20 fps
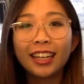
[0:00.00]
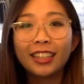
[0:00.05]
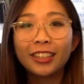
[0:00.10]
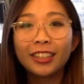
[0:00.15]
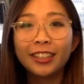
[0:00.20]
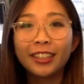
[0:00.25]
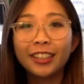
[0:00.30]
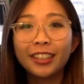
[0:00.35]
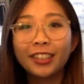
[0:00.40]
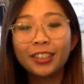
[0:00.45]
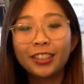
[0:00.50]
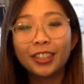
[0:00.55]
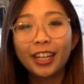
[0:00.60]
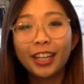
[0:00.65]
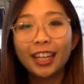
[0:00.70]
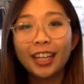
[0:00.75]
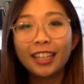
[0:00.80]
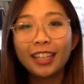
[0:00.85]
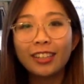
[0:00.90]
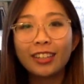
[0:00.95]
during your
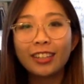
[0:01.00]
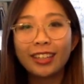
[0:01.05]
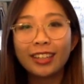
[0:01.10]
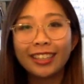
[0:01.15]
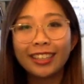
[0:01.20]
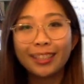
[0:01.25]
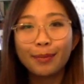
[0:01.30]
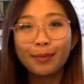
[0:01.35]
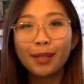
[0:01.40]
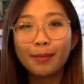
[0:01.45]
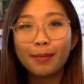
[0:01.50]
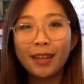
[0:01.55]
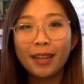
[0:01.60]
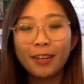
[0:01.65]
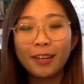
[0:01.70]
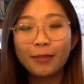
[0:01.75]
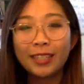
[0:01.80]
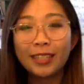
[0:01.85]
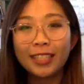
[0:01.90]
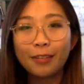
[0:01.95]
training you can
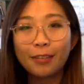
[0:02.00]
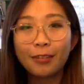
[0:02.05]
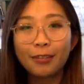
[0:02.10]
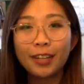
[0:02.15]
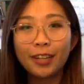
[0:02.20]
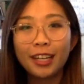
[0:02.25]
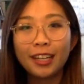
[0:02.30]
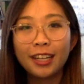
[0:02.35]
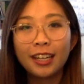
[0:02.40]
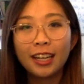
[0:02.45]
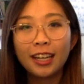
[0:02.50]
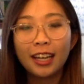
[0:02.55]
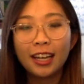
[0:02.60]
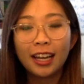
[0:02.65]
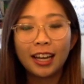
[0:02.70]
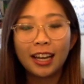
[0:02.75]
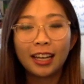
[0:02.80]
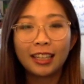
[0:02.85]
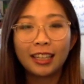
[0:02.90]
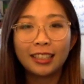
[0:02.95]
experiment with different
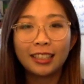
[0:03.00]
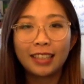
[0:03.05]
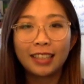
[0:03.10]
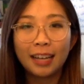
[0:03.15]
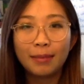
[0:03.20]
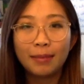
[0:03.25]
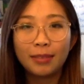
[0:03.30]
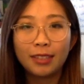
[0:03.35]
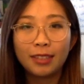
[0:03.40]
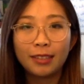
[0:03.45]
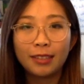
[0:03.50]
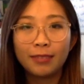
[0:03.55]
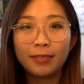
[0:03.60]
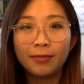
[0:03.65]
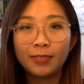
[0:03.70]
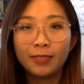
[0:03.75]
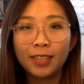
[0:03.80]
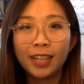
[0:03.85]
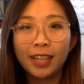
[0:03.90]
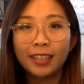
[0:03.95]
types of
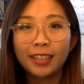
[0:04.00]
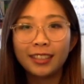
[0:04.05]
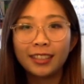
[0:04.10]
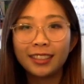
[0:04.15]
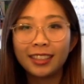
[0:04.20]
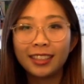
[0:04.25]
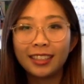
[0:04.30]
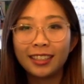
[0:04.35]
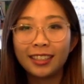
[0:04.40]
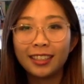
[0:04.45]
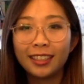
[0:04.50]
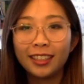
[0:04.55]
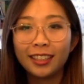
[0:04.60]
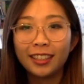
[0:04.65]
gels, and